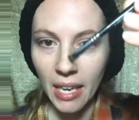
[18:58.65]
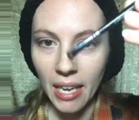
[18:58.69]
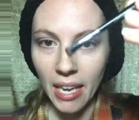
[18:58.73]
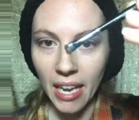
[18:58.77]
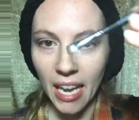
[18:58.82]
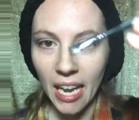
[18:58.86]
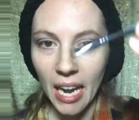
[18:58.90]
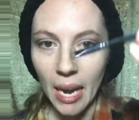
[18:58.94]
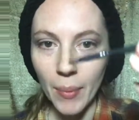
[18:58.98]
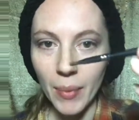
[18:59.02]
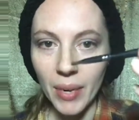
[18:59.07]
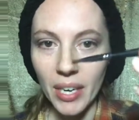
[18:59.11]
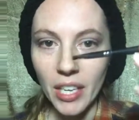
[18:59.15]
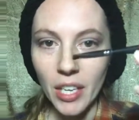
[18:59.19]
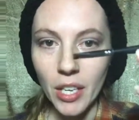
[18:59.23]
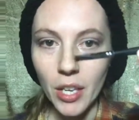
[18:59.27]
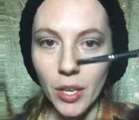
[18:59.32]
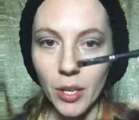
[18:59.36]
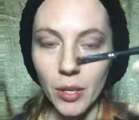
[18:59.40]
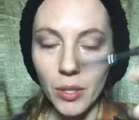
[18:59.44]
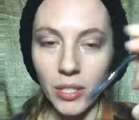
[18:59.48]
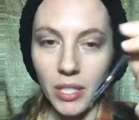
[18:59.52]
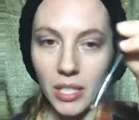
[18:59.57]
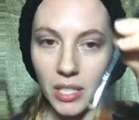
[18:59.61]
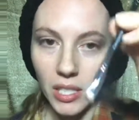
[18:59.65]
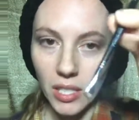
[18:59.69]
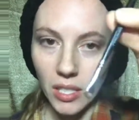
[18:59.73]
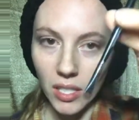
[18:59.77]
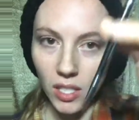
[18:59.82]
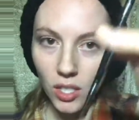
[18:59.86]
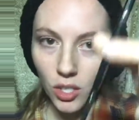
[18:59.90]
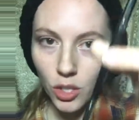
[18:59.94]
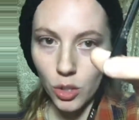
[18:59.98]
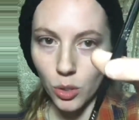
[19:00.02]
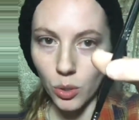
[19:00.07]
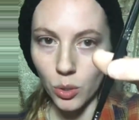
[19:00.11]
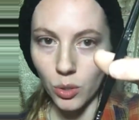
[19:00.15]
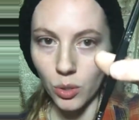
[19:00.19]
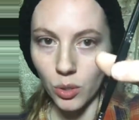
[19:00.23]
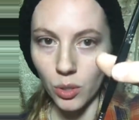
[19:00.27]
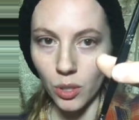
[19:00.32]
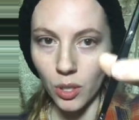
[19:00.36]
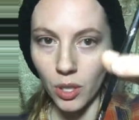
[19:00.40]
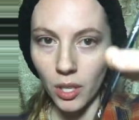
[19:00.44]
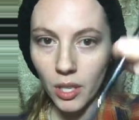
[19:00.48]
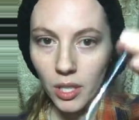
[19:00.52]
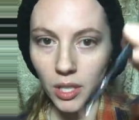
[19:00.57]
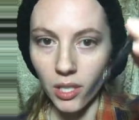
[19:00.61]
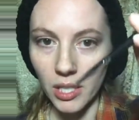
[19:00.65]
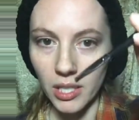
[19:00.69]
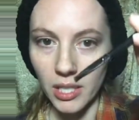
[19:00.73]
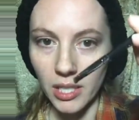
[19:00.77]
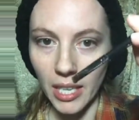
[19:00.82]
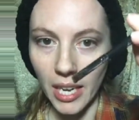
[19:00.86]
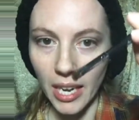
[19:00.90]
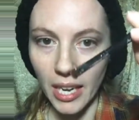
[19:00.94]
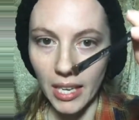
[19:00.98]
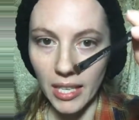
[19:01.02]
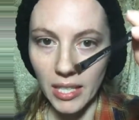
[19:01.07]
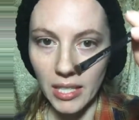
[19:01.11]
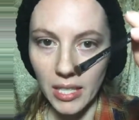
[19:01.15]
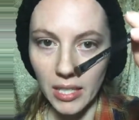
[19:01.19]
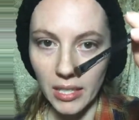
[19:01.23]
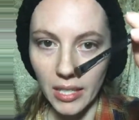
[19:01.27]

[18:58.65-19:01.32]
And I'm going to use, this is a dual-sided, it's a